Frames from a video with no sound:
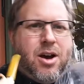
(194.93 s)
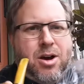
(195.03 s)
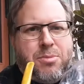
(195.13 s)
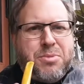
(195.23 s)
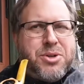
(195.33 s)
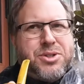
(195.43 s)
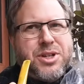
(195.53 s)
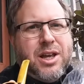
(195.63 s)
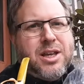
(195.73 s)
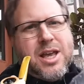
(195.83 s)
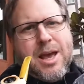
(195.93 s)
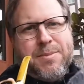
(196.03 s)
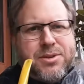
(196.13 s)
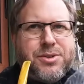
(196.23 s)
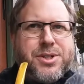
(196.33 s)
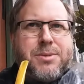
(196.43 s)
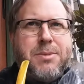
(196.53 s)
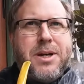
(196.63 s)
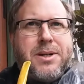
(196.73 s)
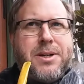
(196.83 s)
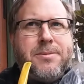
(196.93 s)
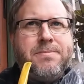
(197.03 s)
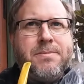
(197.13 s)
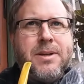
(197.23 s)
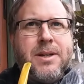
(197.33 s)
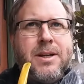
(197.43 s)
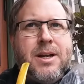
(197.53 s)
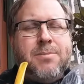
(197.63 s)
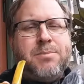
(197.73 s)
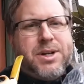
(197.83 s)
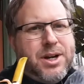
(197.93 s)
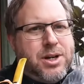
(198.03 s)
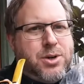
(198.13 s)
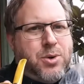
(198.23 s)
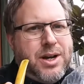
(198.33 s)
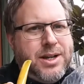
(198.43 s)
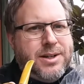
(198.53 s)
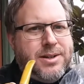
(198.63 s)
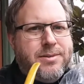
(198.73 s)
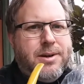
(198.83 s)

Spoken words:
almost a chemical smell, but not quite.